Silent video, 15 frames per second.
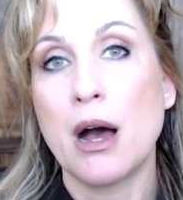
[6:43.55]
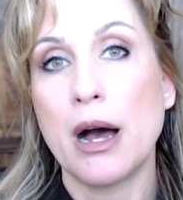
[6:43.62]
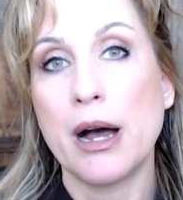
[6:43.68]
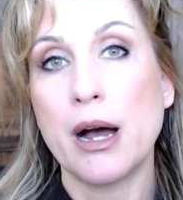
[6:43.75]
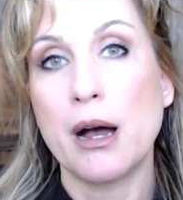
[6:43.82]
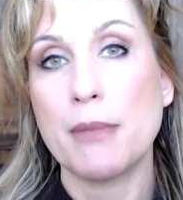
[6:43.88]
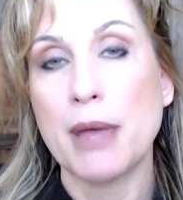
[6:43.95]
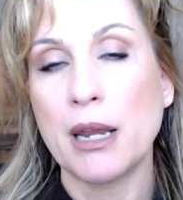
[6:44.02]

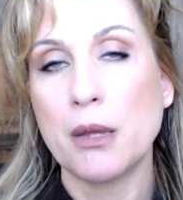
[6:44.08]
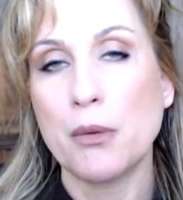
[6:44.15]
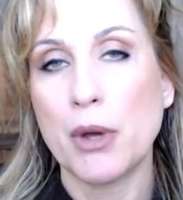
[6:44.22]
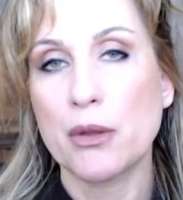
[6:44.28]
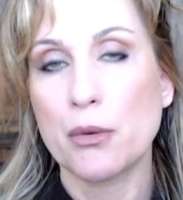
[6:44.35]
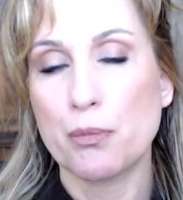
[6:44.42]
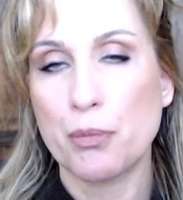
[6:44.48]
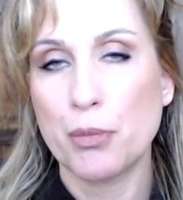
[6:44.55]

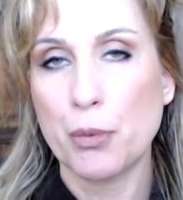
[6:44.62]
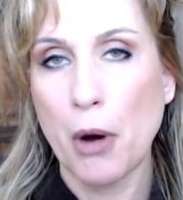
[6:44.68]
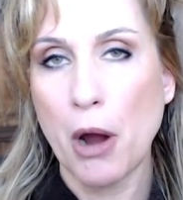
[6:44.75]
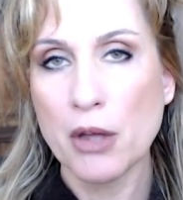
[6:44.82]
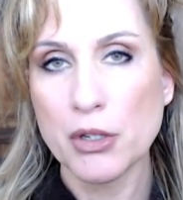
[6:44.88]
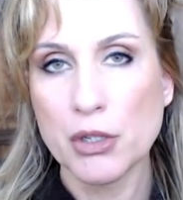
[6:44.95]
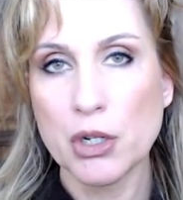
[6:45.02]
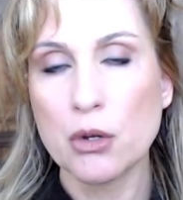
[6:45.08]
Anyway, the
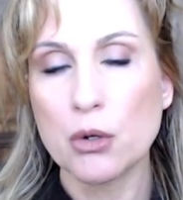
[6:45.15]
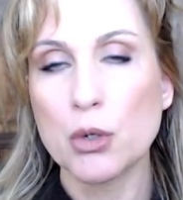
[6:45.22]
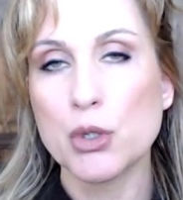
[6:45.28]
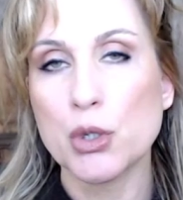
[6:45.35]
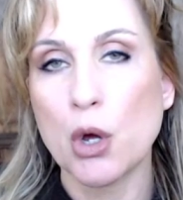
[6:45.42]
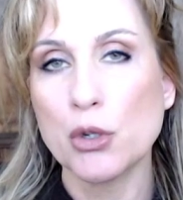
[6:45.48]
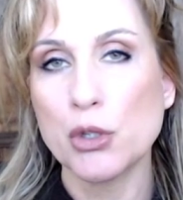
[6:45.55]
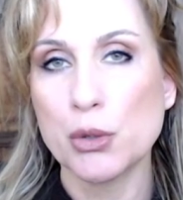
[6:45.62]

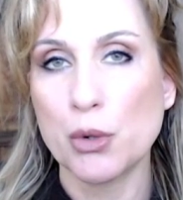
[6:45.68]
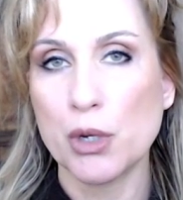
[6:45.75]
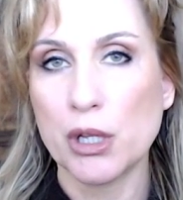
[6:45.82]
prosecutors also